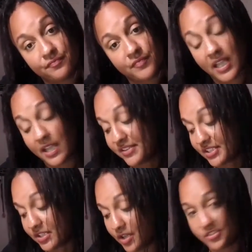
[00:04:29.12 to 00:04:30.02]
And this
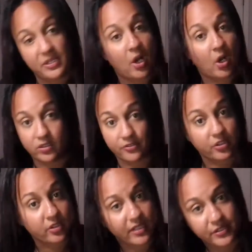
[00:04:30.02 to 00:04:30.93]
could also be all of
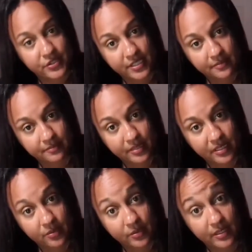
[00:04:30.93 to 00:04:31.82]
your energy,
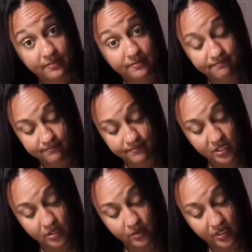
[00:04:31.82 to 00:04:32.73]
by the way.
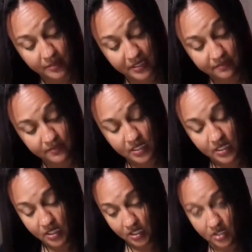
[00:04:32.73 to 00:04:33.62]
You know what I mean?
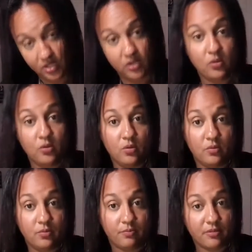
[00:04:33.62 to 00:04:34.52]

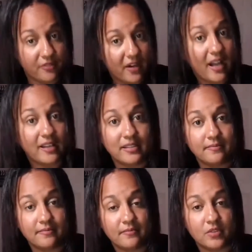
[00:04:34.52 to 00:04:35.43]
You provide,
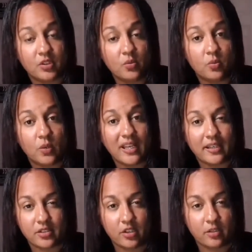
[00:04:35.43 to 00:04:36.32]
you
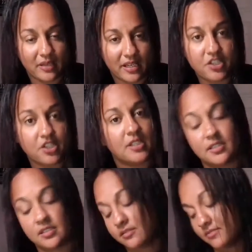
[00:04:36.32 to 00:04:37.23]
wait, you're
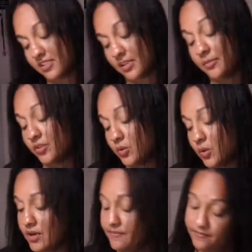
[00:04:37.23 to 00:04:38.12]
patient. Some of you
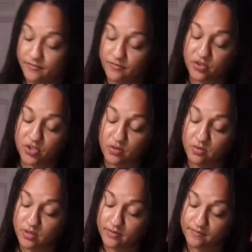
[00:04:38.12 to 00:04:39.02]
are, for
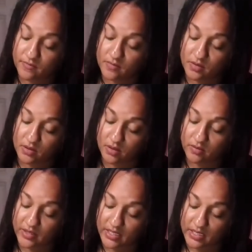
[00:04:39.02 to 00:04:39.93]
sure, all
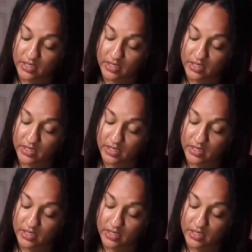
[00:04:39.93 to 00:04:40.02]
right?